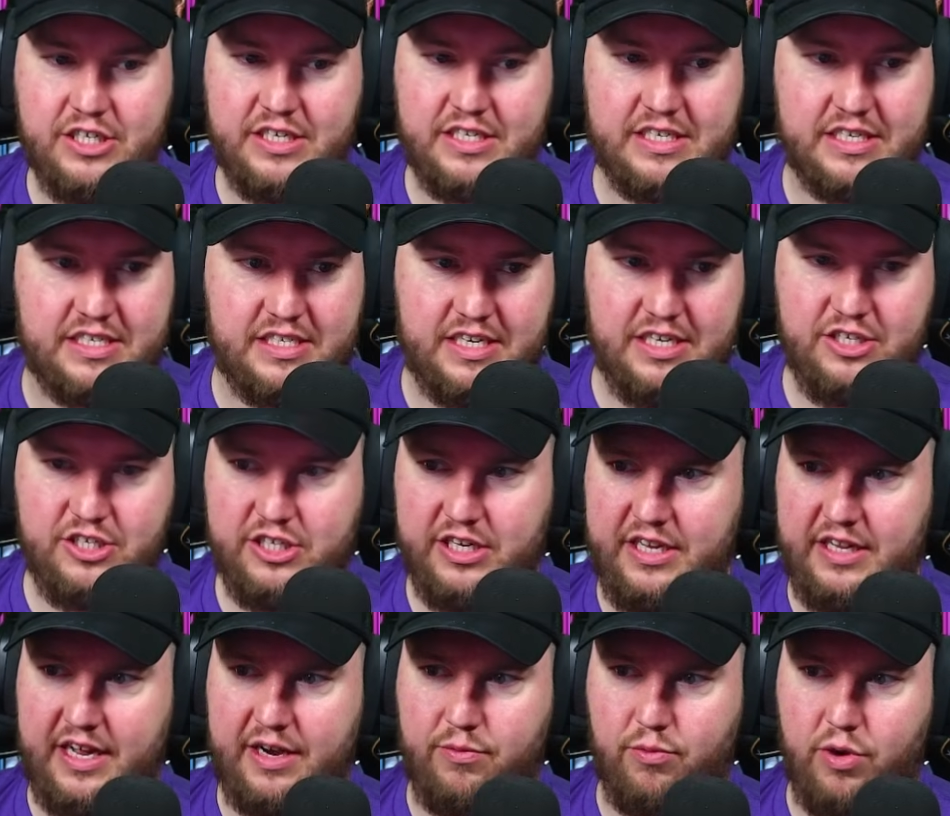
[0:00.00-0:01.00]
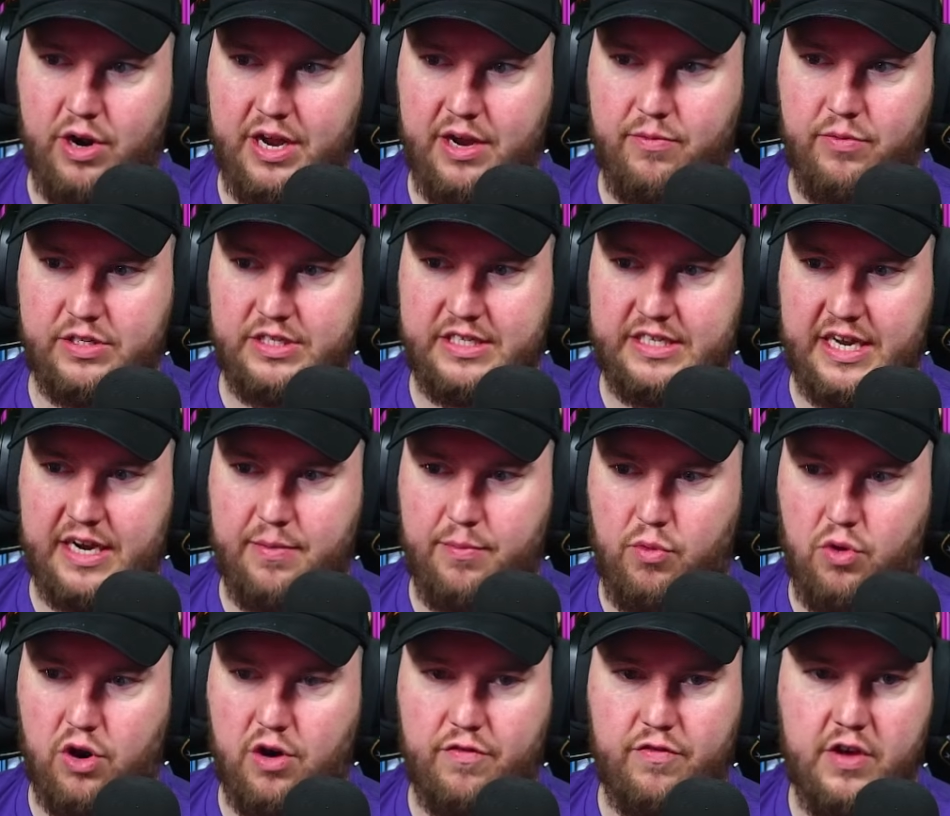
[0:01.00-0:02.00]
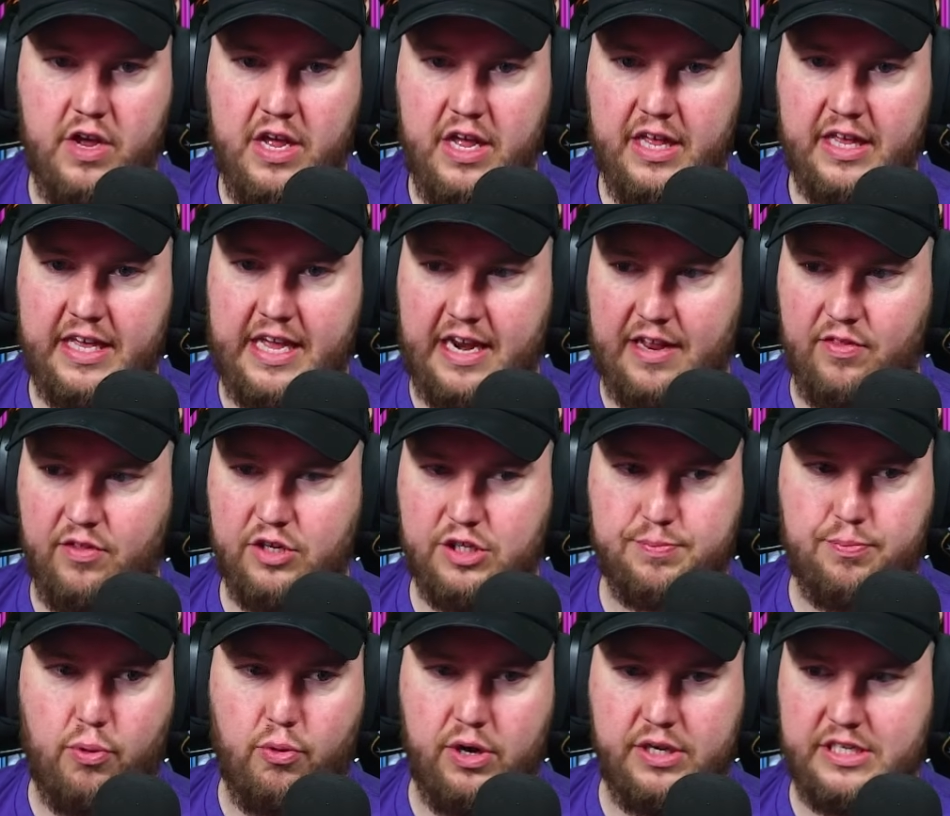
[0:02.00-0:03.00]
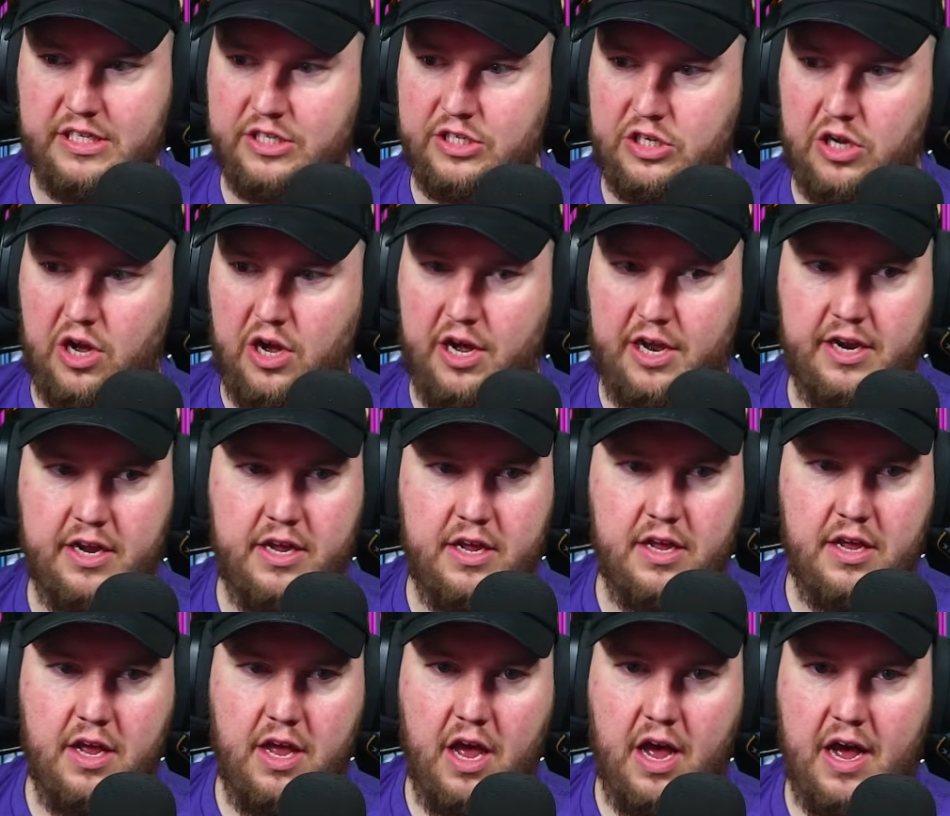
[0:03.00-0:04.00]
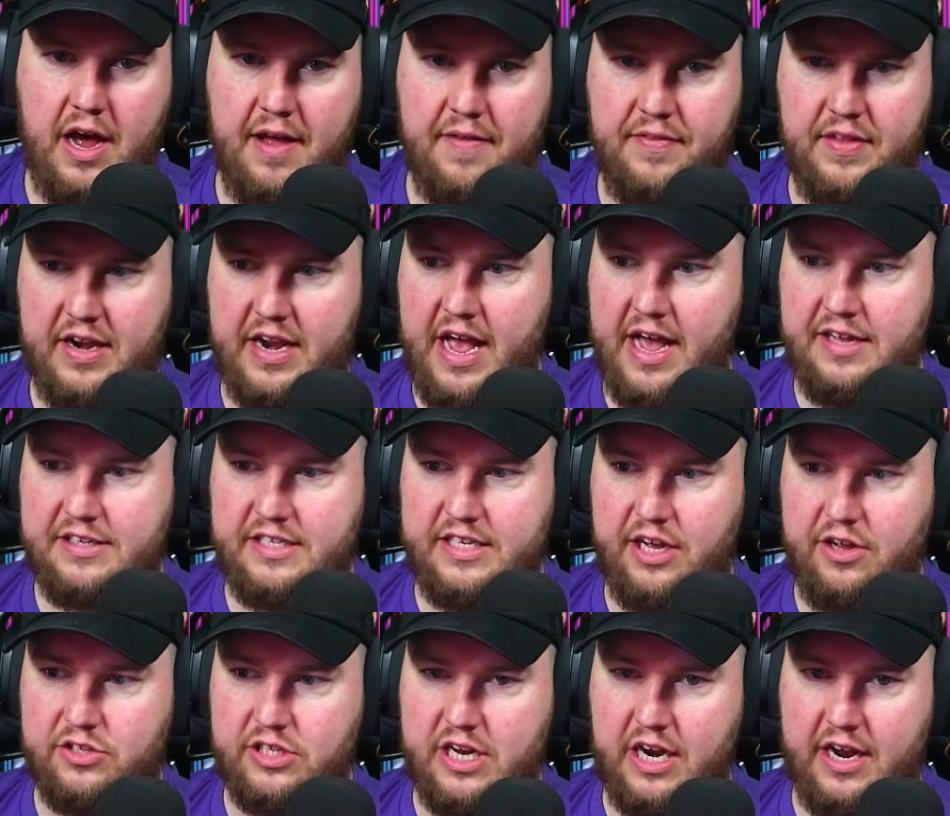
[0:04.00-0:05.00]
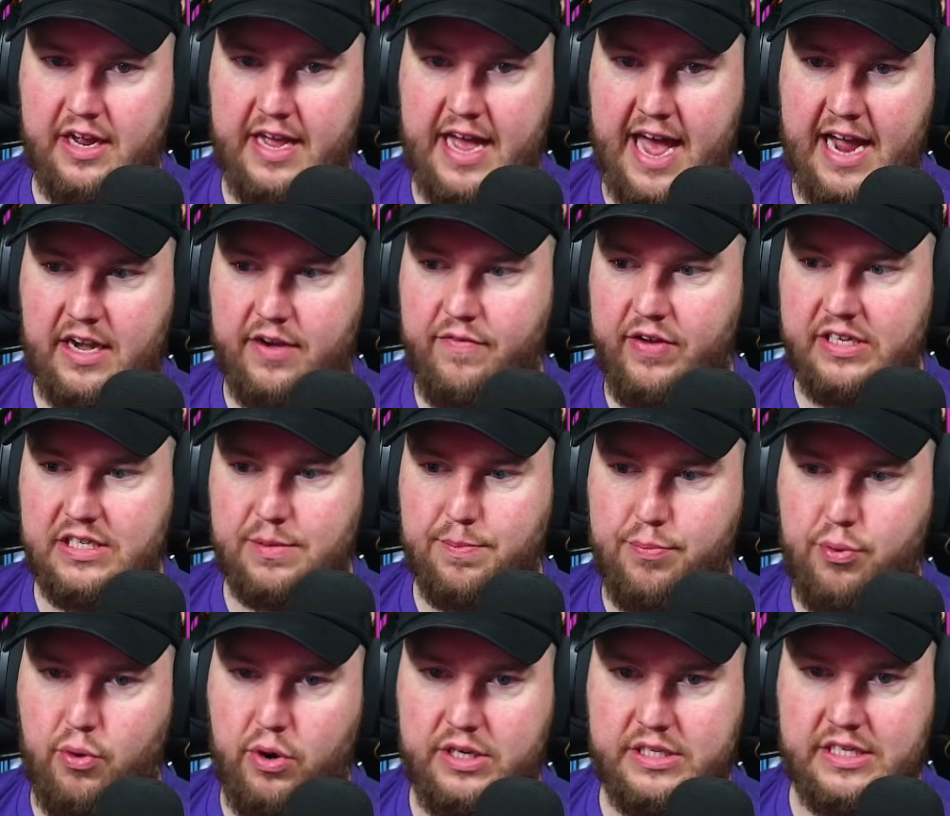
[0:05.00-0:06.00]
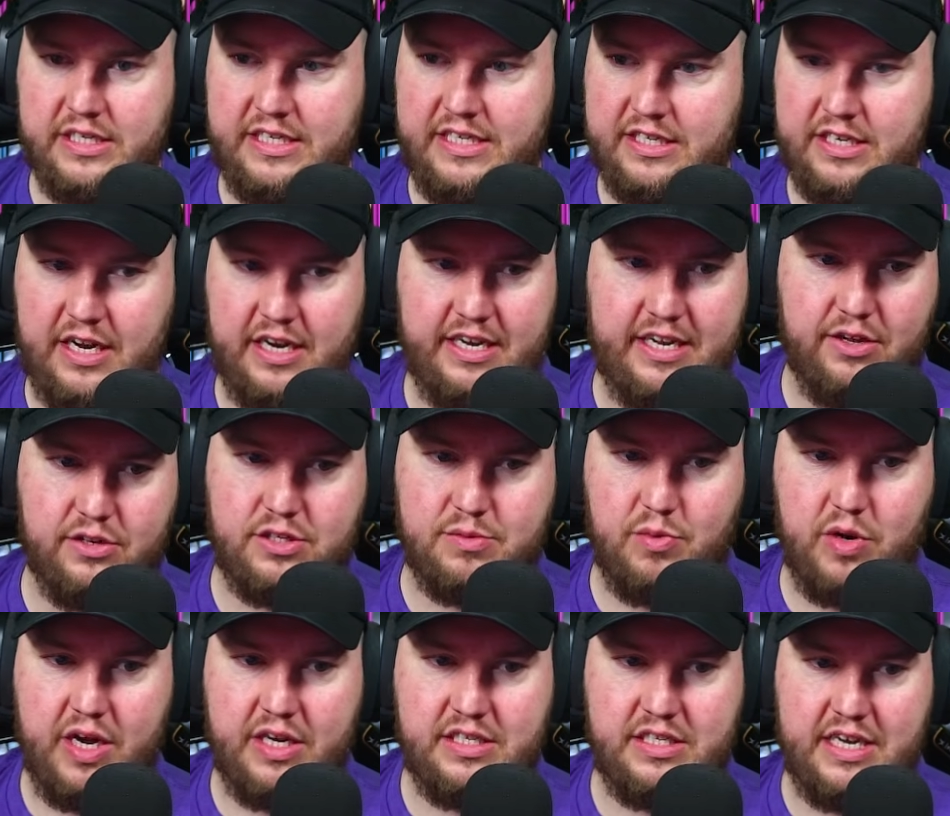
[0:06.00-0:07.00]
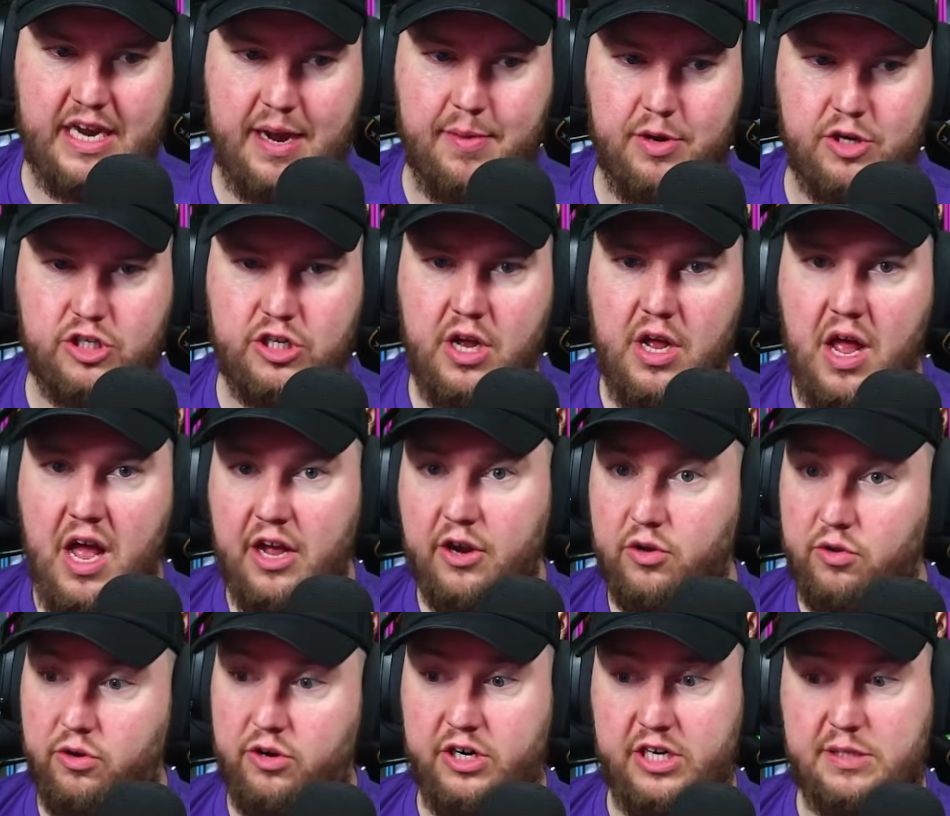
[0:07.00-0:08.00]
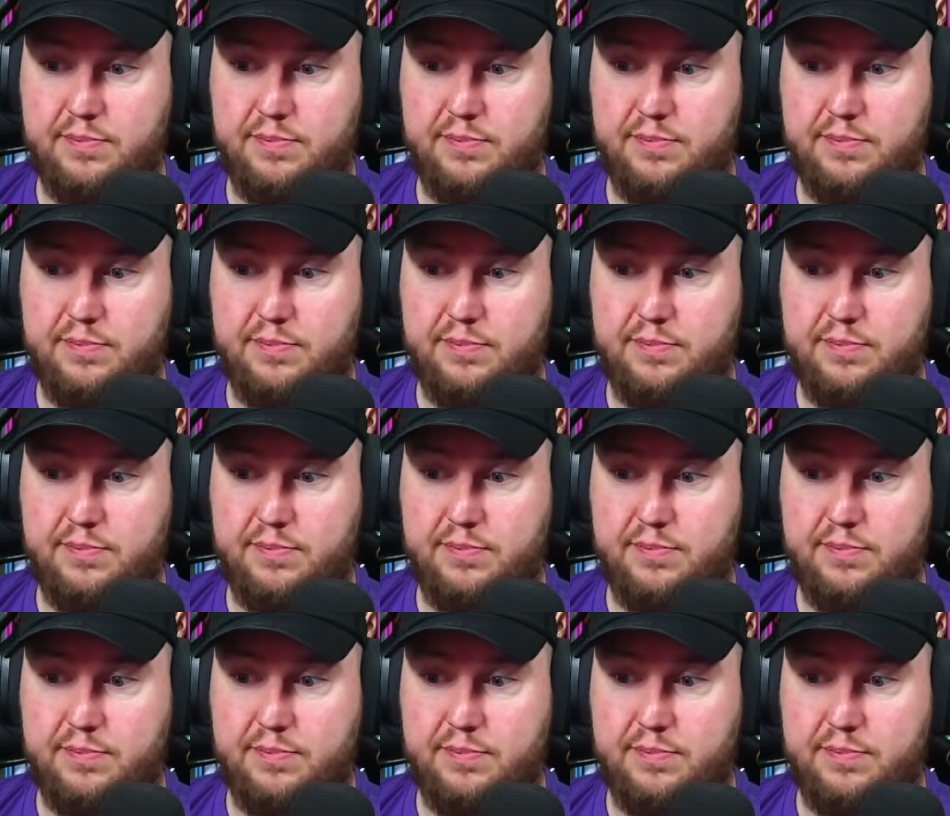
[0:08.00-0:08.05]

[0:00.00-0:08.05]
is essentially like running with Xenomorph, getting those poisons on, And then Ezio's going to activate some poisons. He's going to deal some nice damage. Glorious